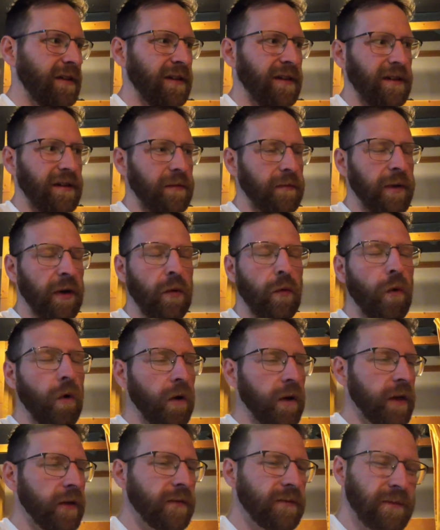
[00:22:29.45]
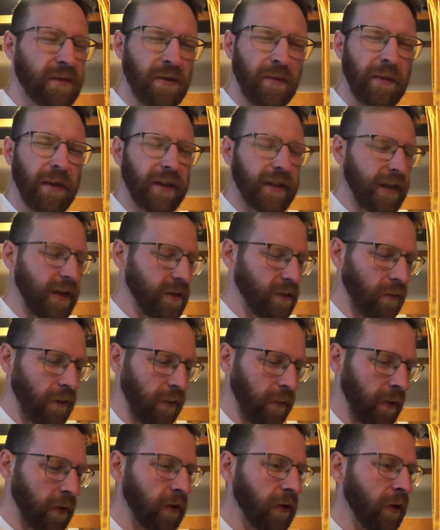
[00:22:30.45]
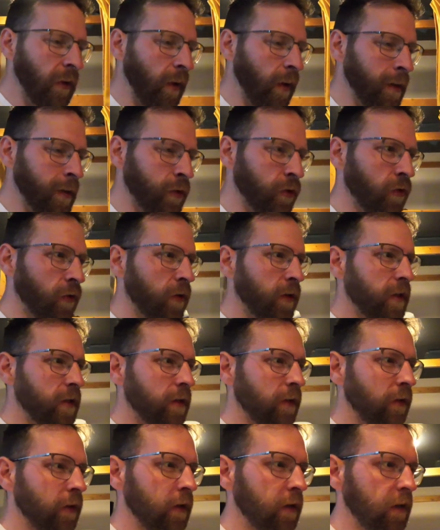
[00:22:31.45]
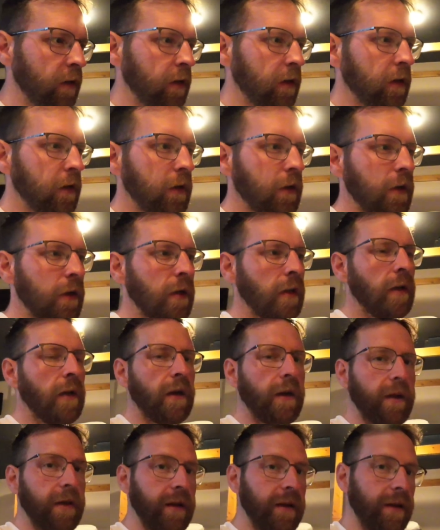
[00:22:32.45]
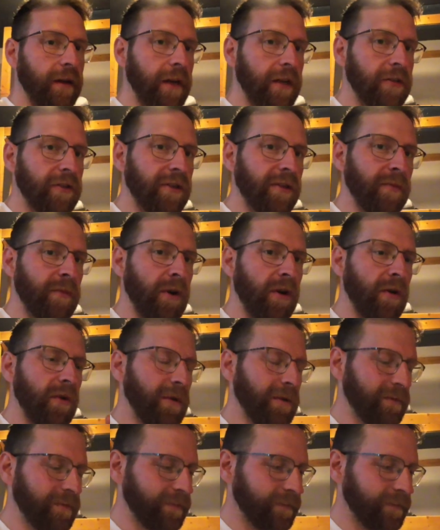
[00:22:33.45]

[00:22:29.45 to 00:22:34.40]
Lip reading: about 1, something like that. It's only about a 2-hour journey, so catch you tomorrow.